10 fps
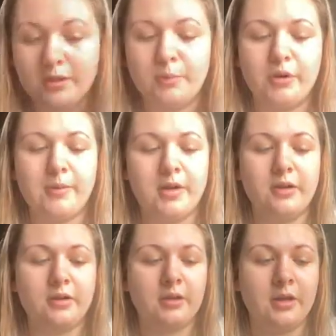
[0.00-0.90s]

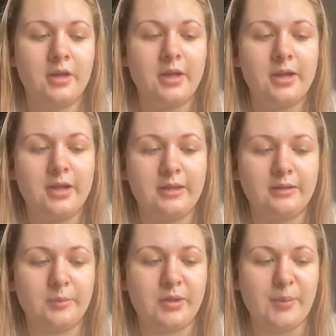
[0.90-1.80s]
Primark. It's
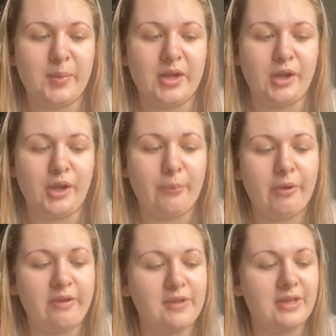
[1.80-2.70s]
the Prep and
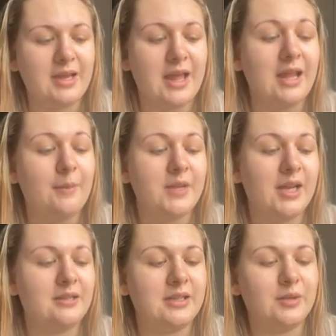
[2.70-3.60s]
Perfect
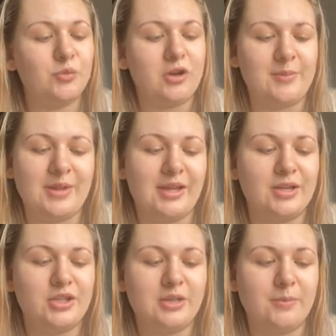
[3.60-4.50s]
Eliminating Priming
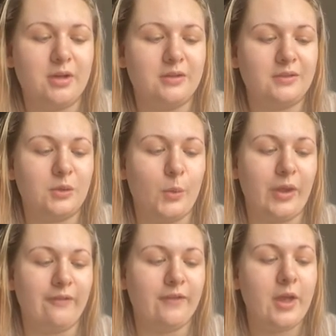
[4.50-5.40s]
Sheet Mask
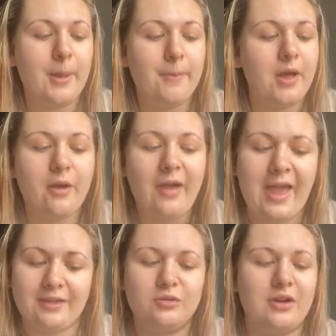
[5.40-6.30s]
with Pearl
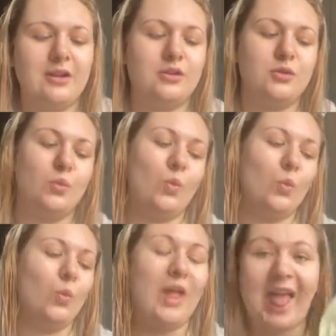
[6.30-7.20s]
Extract
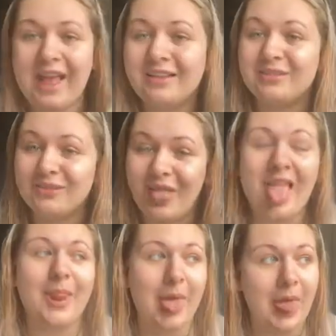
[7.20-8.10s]

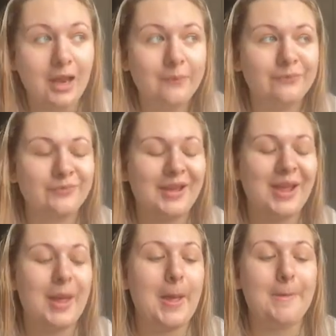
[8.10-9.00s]
extra
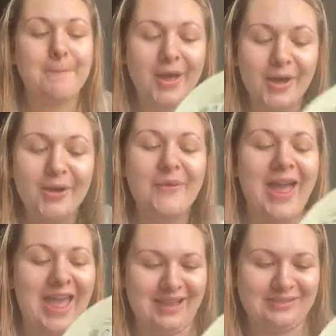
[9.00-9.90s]
pearl
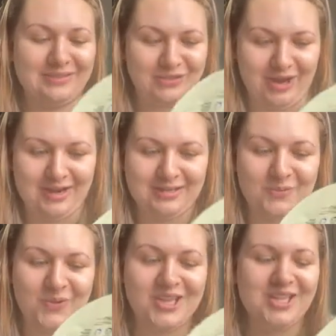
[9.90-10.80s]
extract,
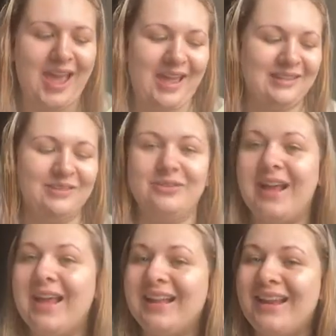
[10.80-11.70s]
witch hazel,
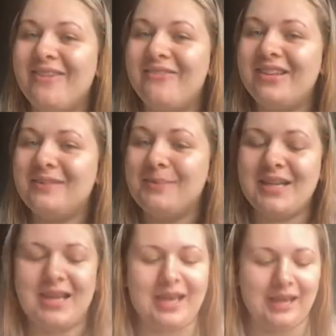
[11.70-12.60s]
and vitamin
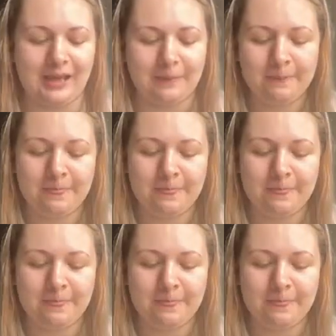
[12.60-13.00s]
E.